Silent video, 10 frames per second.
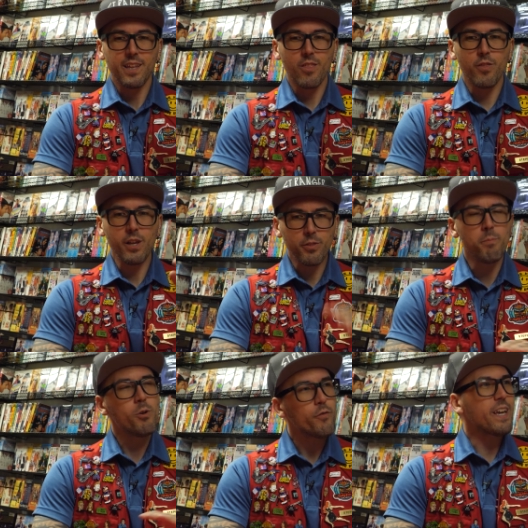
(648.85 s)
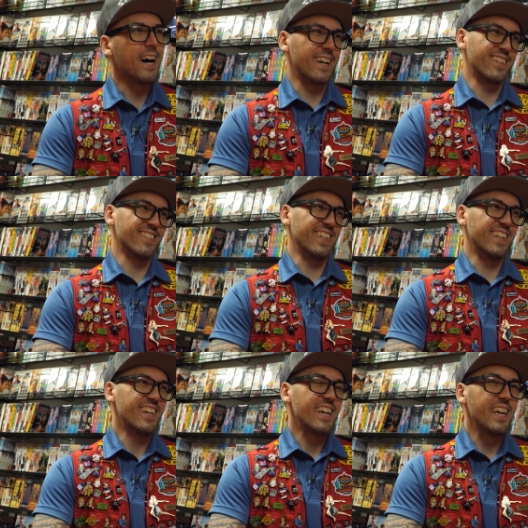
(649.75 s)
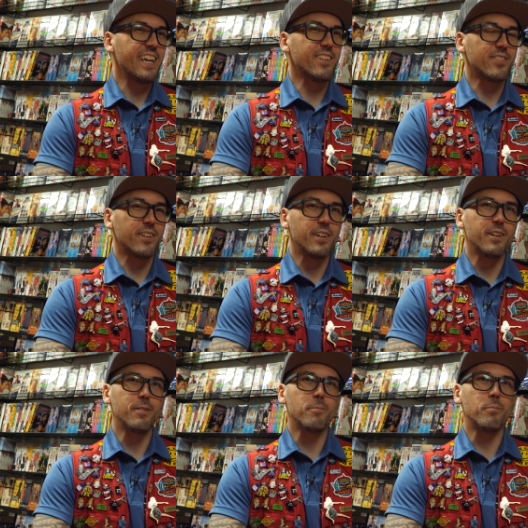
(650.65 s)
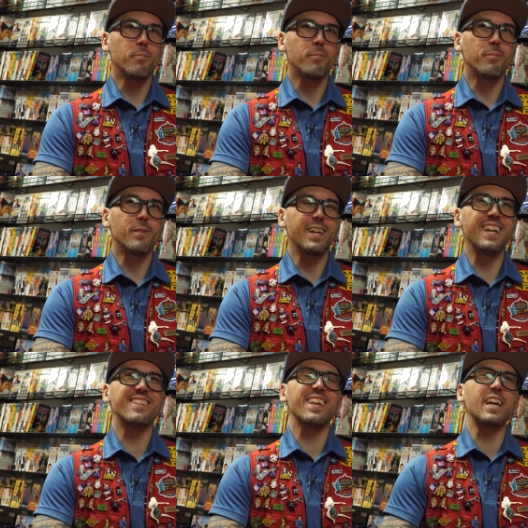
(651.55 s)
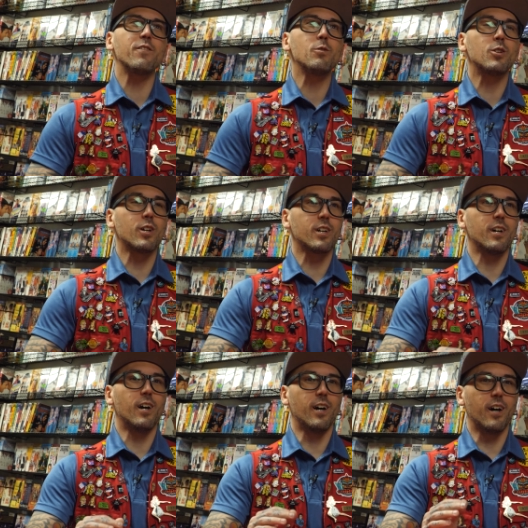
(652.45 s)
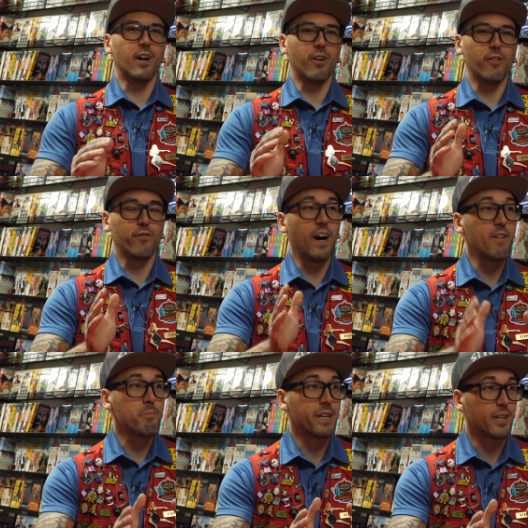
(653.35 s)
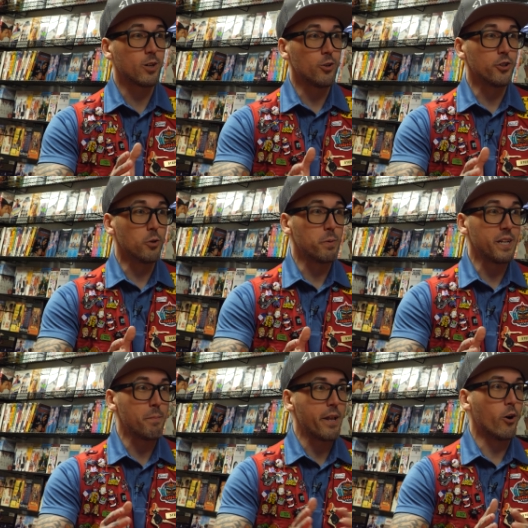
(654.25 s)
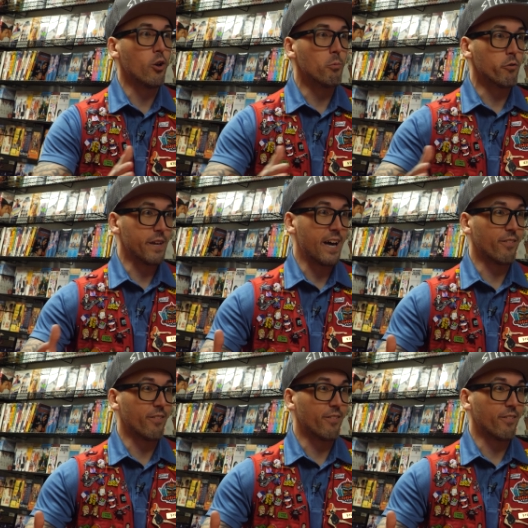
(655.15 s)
The the movie honestly is. It's like if you took a, a, a five minute cold open and made a whole movie out of